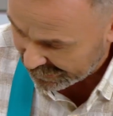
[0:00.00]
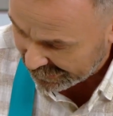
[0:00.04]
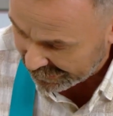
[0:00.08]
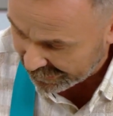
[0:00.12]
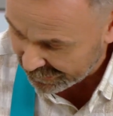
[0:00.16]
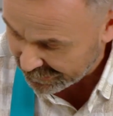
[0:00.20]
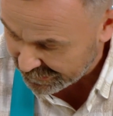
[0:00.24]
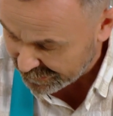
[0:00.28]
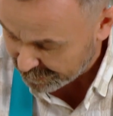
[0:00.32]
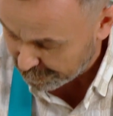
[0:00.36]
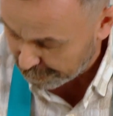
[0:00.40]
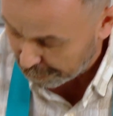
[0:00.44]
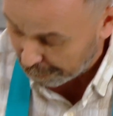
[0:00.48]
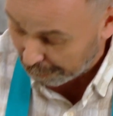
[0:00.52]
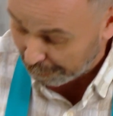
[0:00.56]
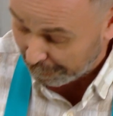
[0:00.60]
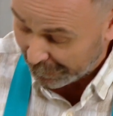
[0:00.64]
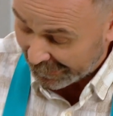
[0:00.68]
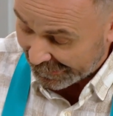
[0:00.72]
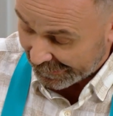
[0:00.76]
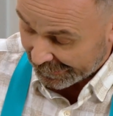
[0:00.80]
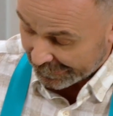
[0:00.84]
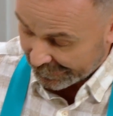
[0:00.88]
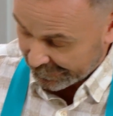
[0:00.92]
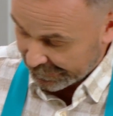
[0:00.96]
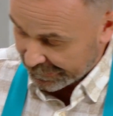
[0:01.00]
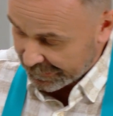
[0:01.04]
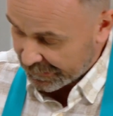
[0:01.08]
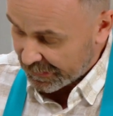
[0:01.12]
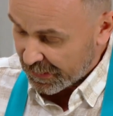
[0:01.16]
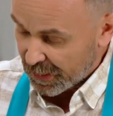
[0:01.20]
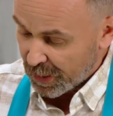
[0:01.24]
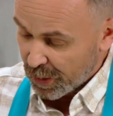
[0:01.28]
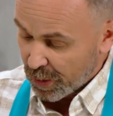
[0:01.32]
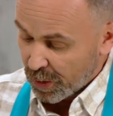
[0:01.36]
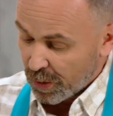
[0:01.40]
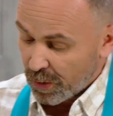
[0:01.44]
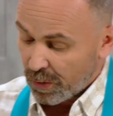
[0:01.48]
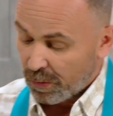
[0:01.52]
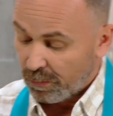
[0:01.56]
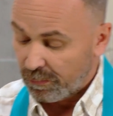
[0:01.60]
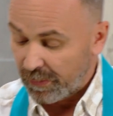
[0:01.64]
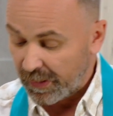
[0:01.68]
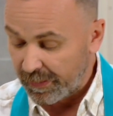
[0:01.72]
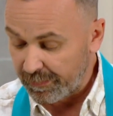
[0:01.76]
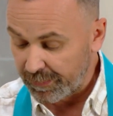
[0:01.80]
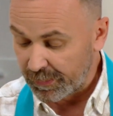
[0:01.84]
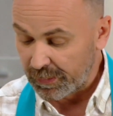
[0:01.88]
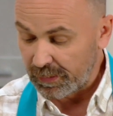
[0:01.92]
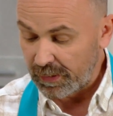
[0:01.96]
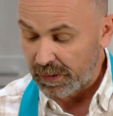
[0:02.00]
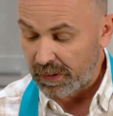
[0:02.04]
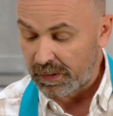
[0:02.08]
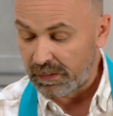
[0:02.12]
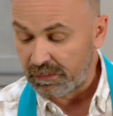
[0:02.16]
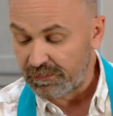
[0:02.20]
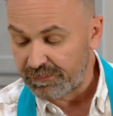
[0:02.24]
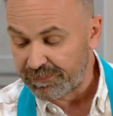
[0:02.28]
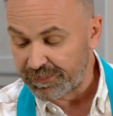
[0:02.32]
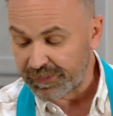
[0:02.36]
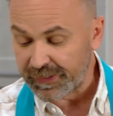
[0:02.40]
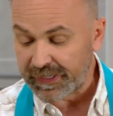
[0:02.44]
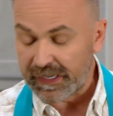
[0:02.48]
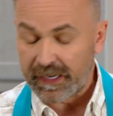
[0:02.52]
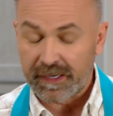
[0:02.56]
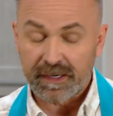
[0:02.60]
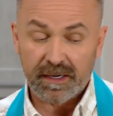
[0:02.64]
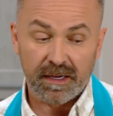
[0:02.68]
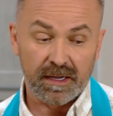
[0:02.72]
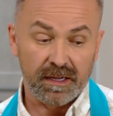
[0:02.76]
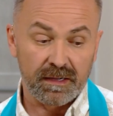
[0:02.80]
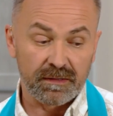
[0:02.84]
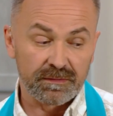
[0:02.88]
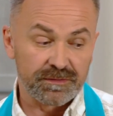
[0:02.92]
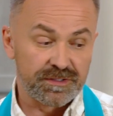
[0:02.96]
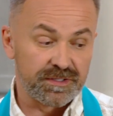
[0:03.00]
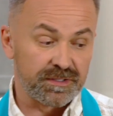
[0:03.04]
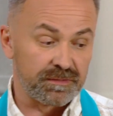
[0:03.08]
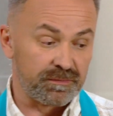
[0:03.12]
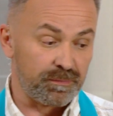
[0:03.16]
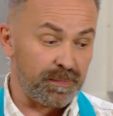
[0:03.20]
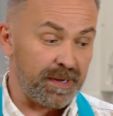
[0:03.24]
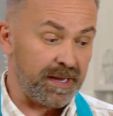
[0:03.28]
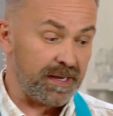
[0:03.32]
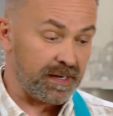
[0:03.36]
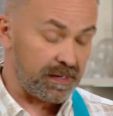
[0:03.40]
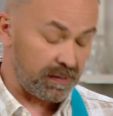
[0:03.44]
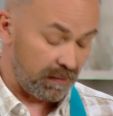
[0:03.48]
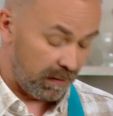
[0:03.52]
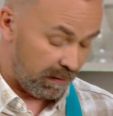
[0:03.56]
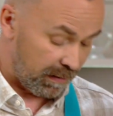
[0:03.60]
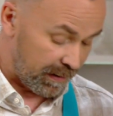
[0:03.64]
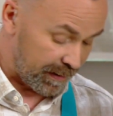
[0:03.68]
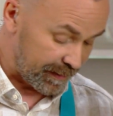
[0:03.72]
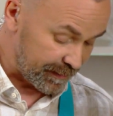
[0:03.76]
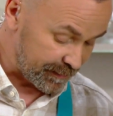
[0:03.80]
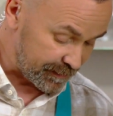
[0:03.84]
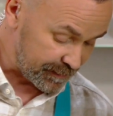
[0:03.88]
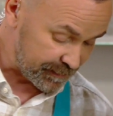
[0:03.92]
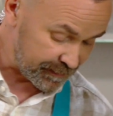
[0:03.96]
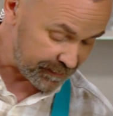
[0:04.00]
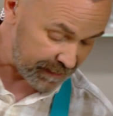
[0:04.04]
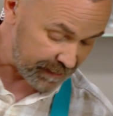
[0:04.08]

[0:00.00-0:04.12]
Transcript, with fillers: eat meat, we will all forget how to make cars